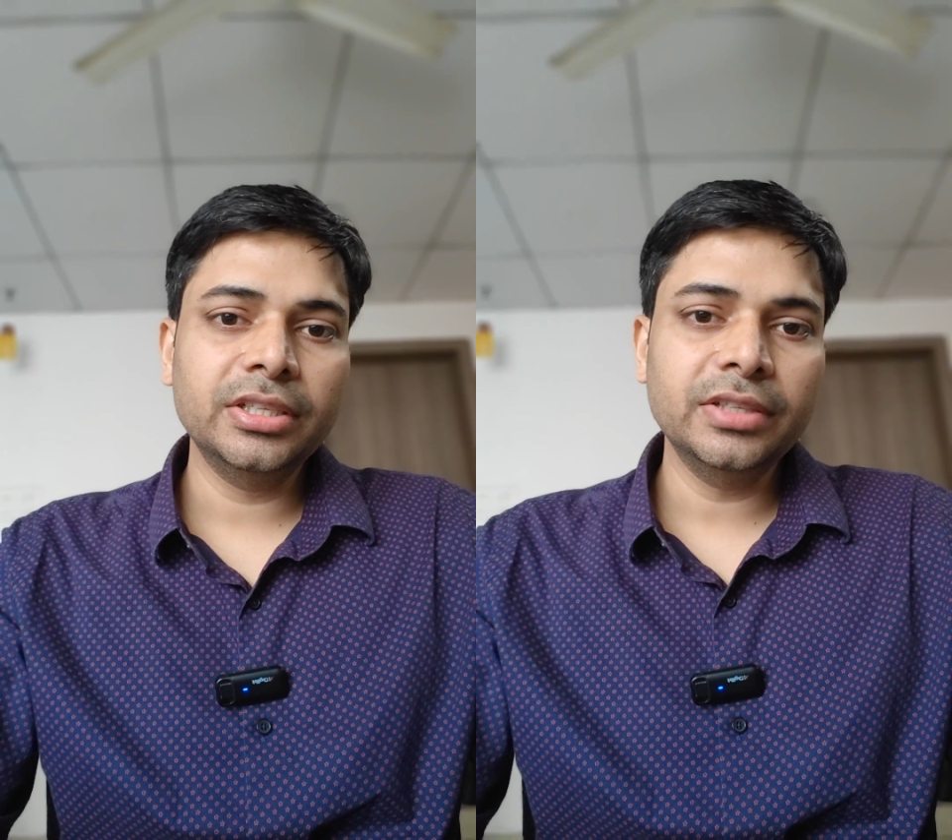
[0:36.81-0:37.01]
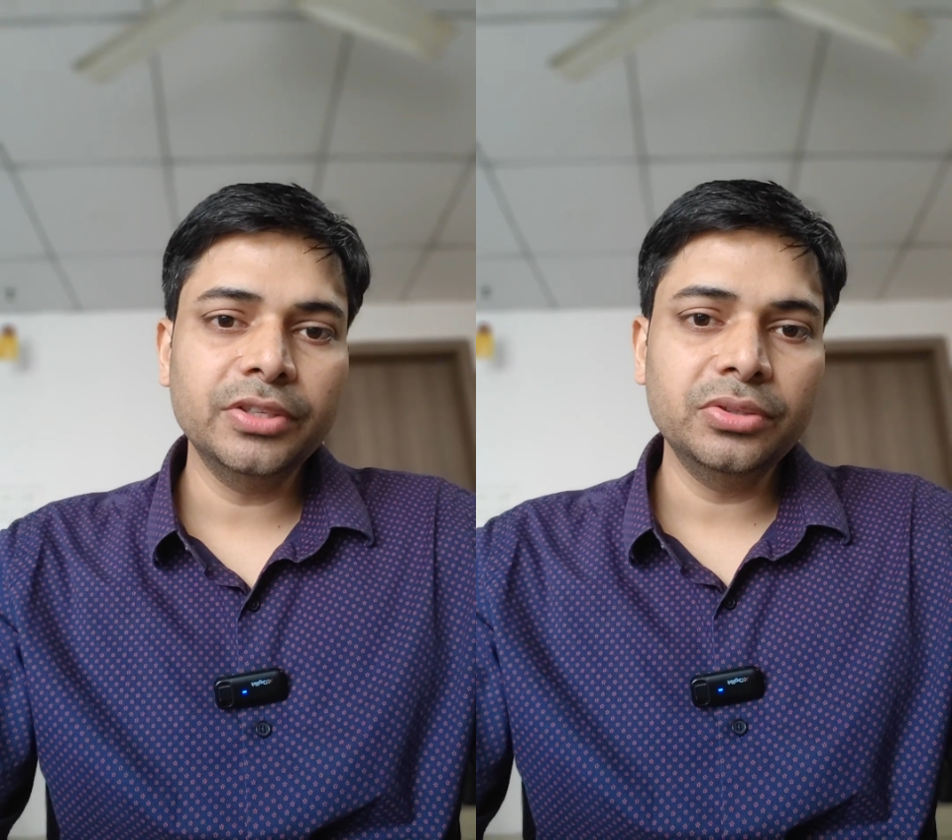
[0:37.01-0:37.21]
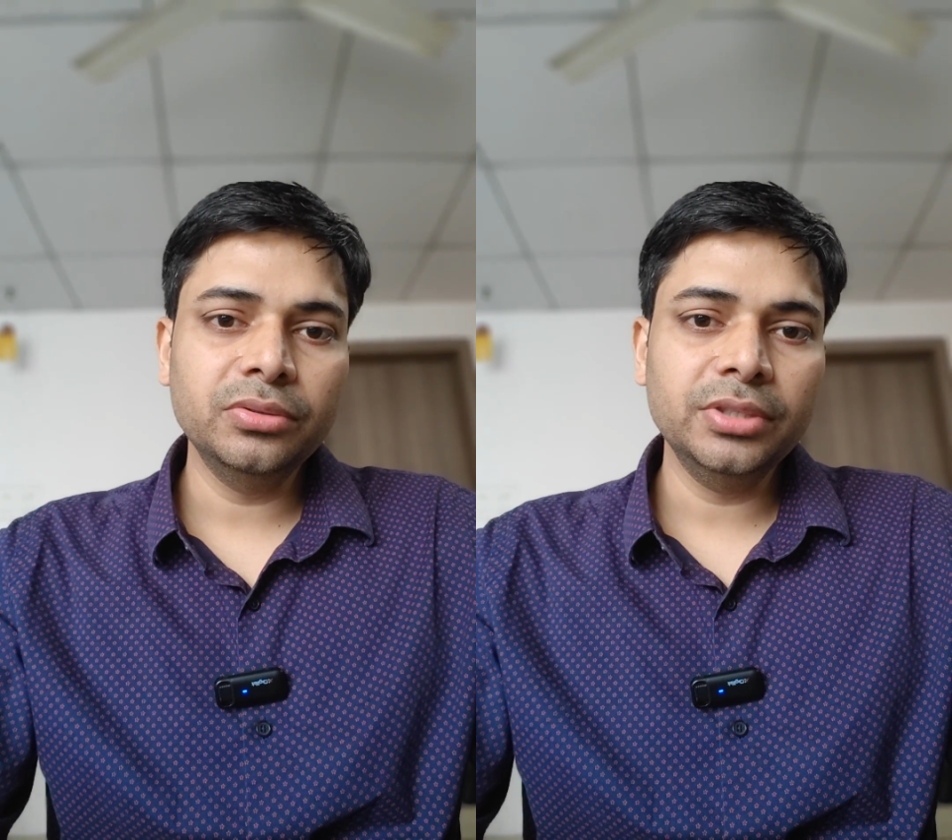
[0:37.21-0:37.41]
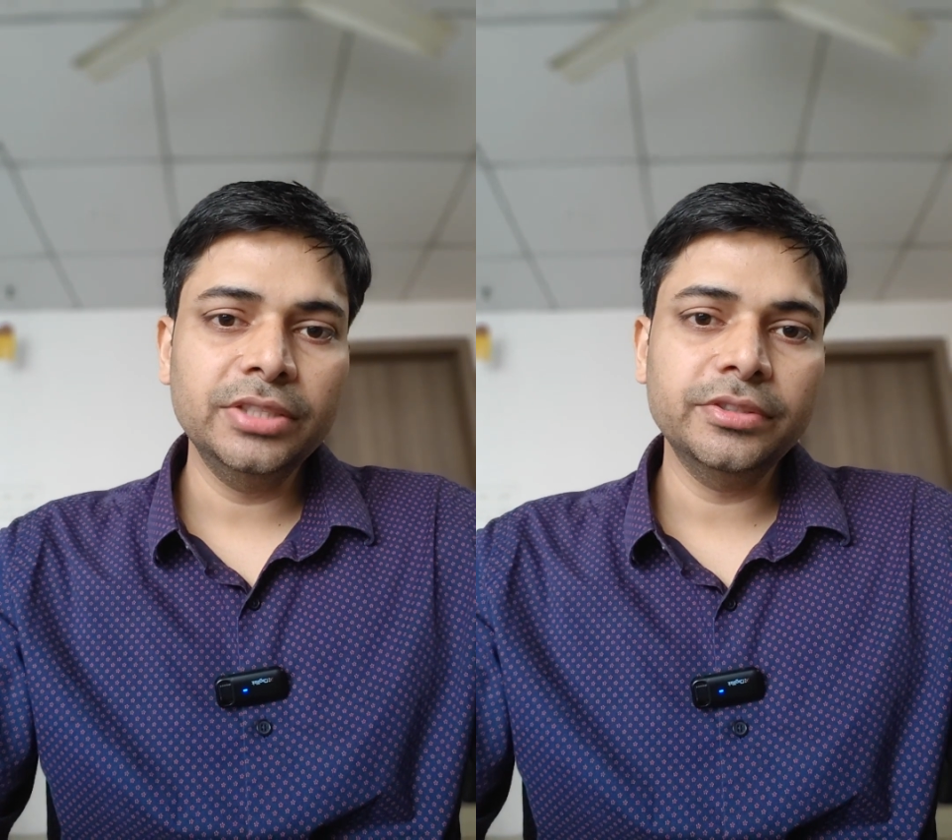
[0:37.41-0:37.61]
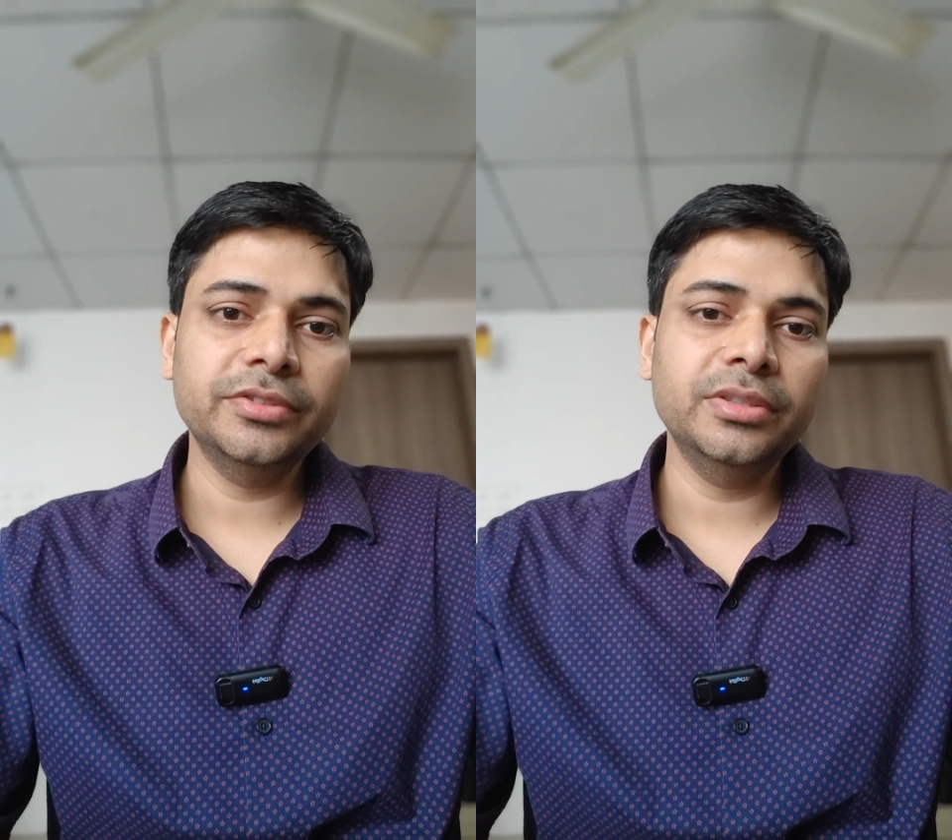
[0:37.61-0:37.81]
giving you
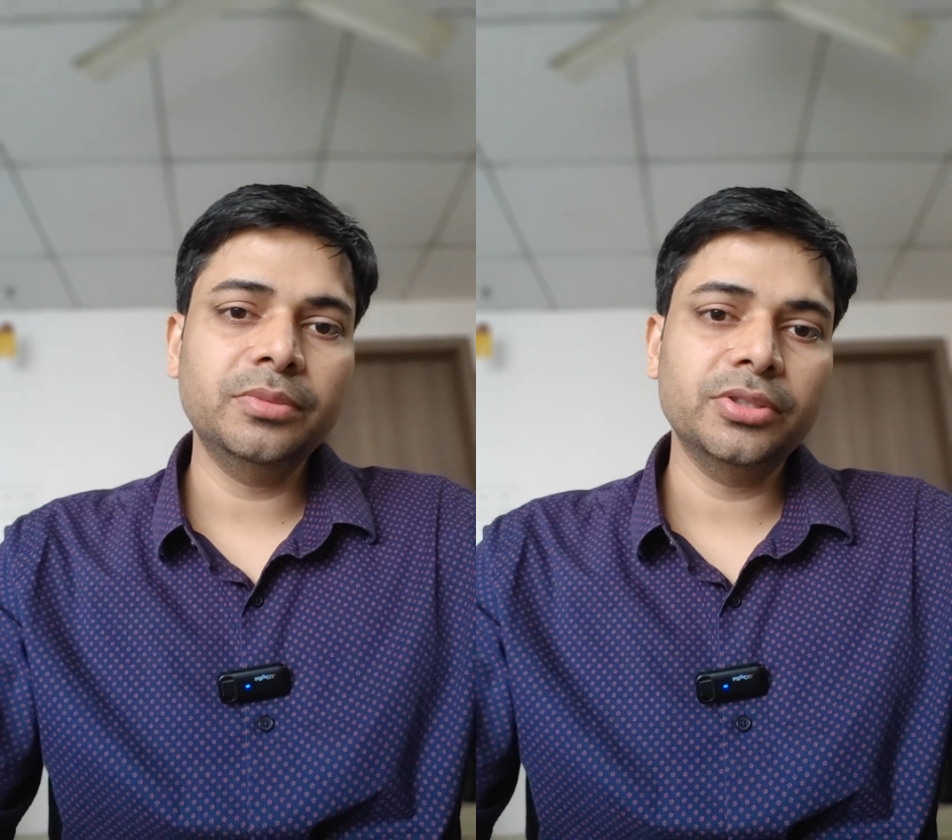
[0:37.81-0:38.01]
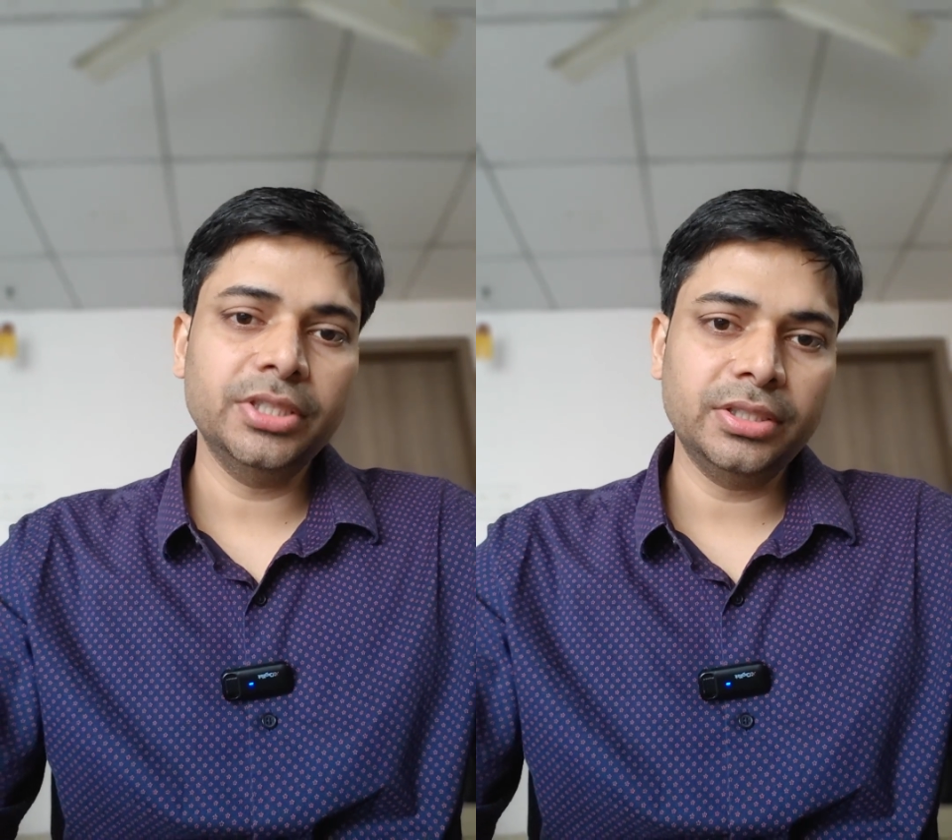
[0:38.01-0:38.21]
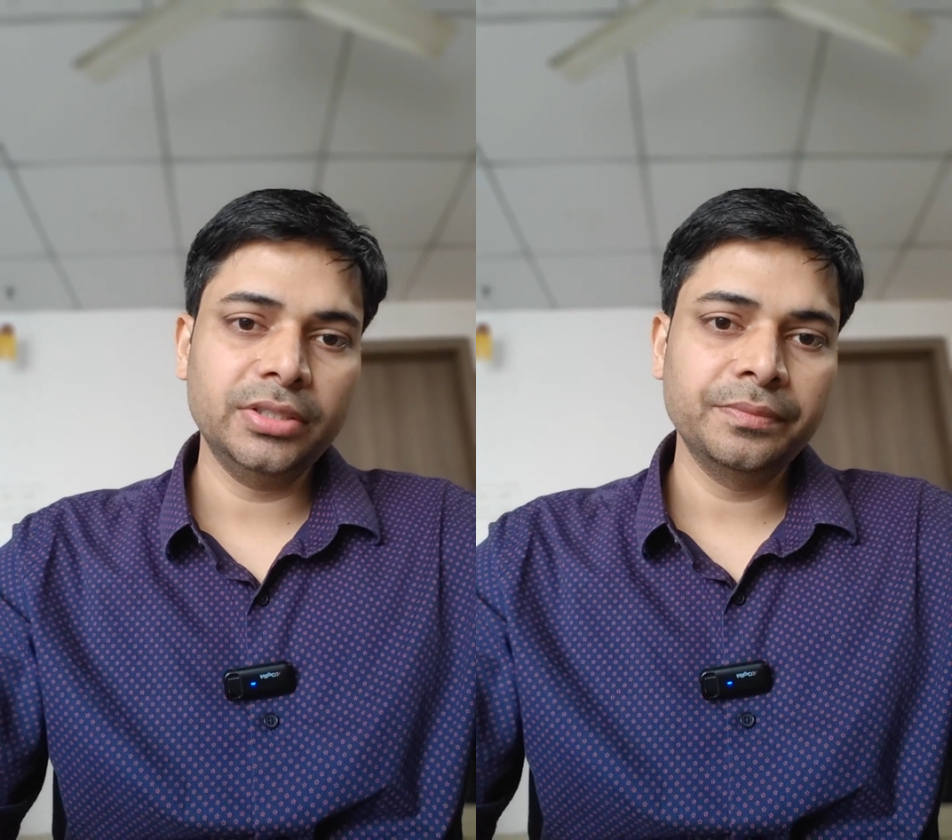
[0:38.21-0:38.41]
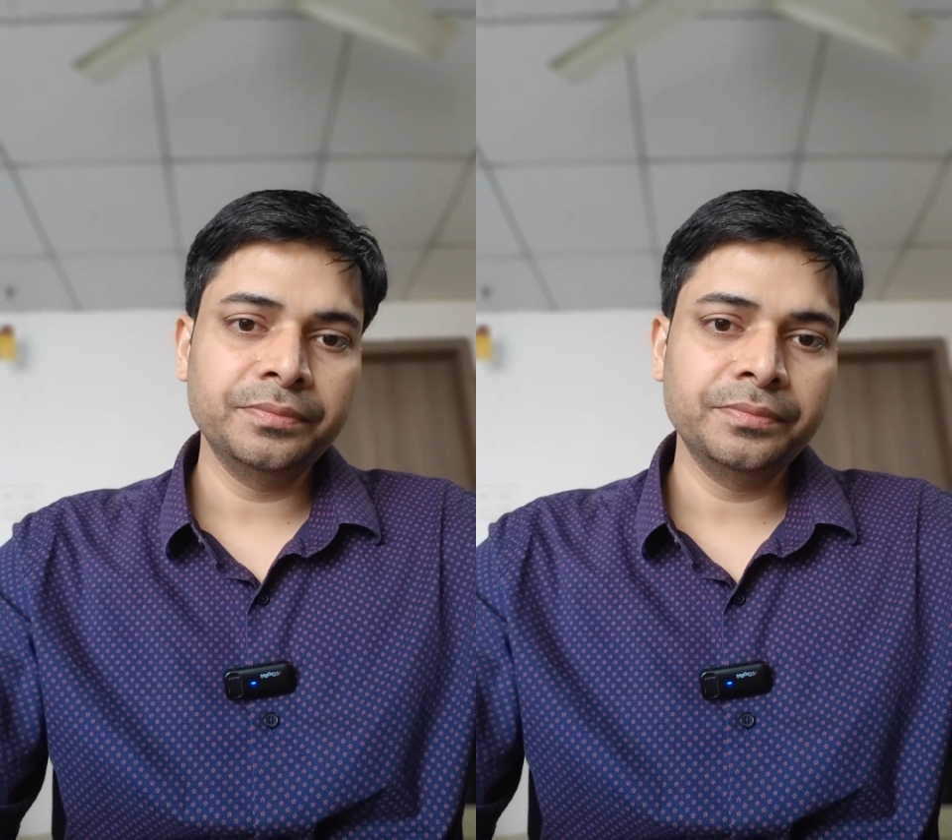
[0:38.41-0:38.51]
ecc project